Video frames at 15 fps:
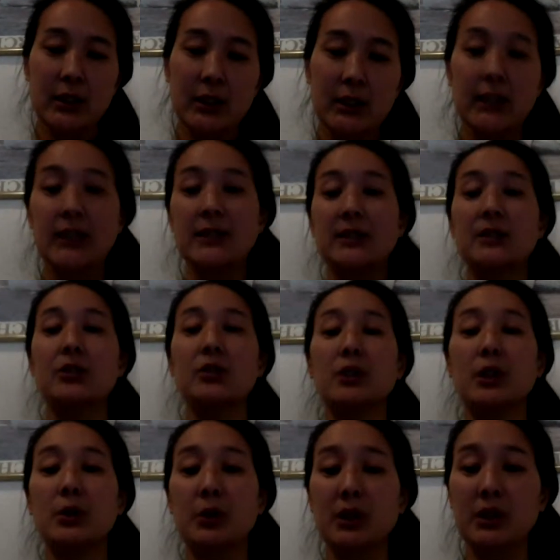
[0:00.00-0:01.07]
Yes, the
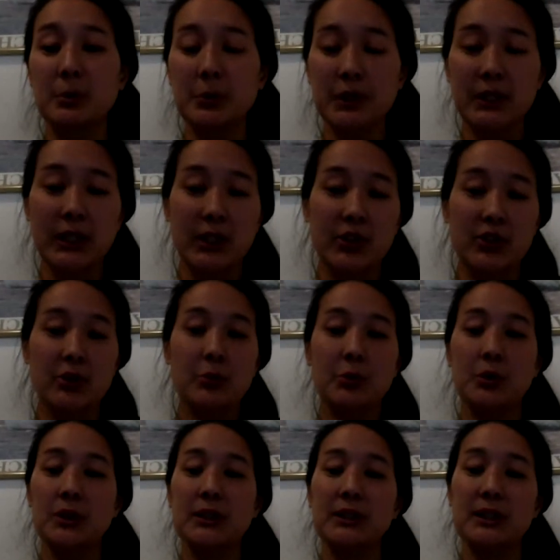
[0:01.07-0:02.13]
lower the pH, the
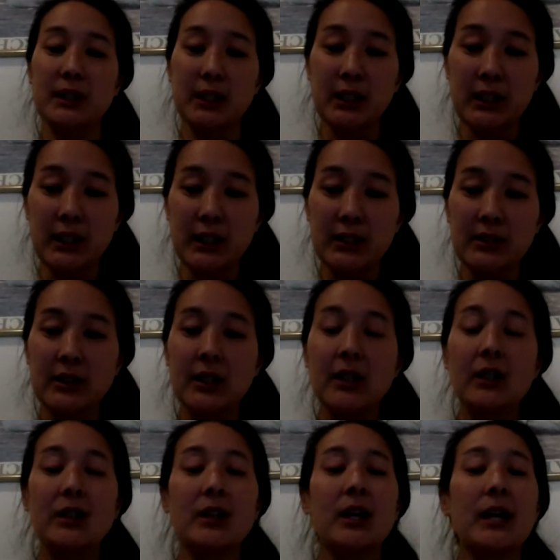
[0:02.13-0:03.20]
more acidic it is.
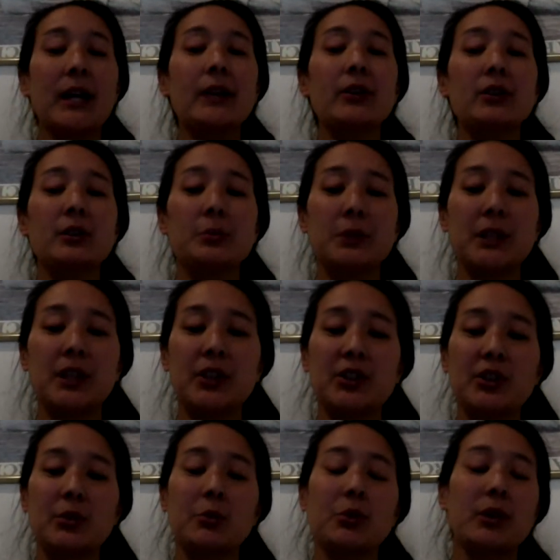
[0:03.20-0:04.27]
The higher the
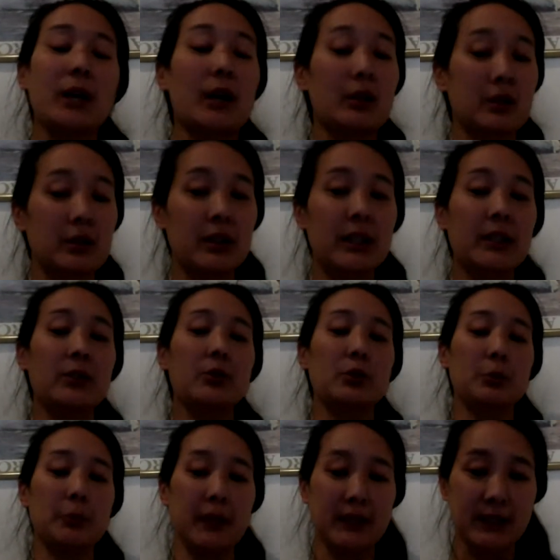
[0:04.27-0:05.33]
pH, the more alkaline
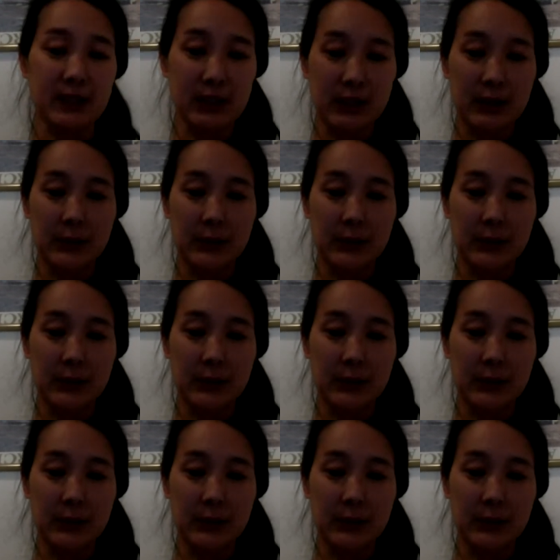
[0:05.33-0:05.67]
or basic.